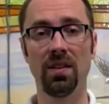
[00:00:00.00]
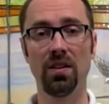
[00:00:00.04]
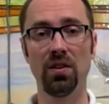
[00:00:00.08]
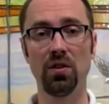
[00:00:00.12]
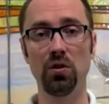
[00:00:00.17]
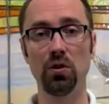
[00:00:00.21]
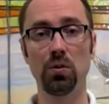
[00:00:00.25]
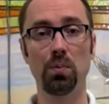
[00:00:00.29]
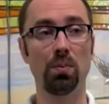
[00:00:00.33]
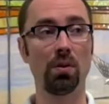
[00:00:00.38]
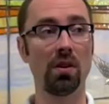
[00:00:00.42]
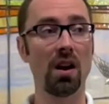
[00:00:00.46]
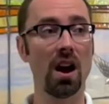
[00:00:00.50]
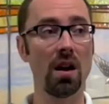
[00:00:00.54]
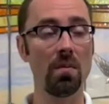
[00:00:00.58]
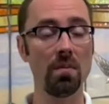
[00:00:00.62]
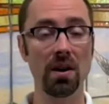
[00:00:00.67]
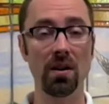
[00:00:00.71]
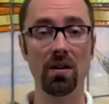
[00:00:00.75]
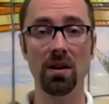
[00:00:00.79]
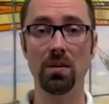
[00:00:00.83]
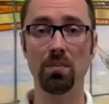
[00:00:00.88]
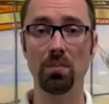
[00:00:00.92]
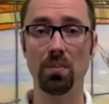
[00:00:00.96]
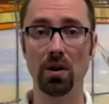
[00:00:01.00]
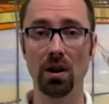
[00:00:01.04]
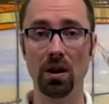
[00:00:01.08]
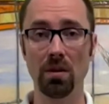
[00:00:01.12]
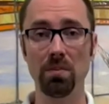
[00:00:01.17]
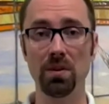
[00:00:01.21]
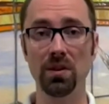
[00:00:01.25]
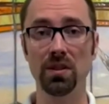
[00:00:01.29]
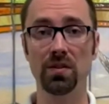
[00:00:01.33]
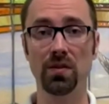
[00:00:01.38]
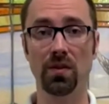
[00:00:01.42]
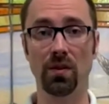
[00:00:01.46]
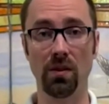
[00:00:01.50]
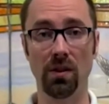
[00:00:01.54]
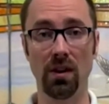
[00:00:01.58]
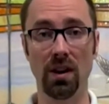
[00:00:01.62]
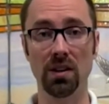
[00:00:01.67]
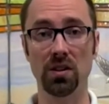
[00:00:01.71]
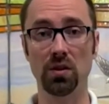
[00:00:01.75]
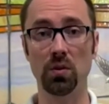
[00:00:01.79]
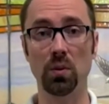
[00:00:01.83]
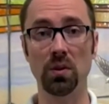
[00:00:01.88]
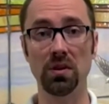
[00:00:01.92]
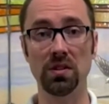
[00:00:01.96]
whose primary purpose for
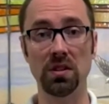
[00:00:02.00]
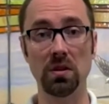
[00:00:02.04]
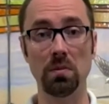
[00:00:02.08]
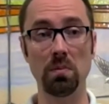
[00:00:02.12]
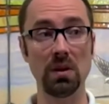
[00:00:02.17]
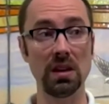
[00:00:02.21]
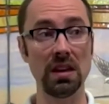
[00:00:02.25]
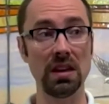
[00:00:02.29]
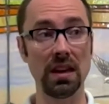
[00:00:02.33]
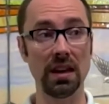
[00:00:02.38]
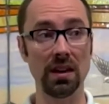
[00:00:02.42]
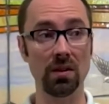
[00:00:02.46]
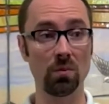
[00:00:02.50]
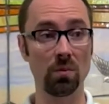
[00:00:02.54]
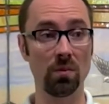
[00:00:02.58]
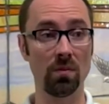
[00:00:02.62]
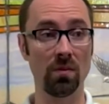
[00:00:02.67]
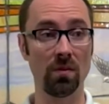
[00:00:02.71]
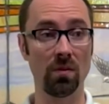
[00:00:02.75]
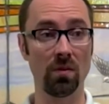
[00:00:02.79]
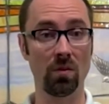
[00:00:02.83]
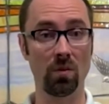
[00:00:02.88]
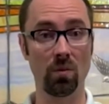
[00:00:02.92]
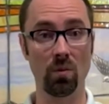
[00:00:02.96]
us was to be in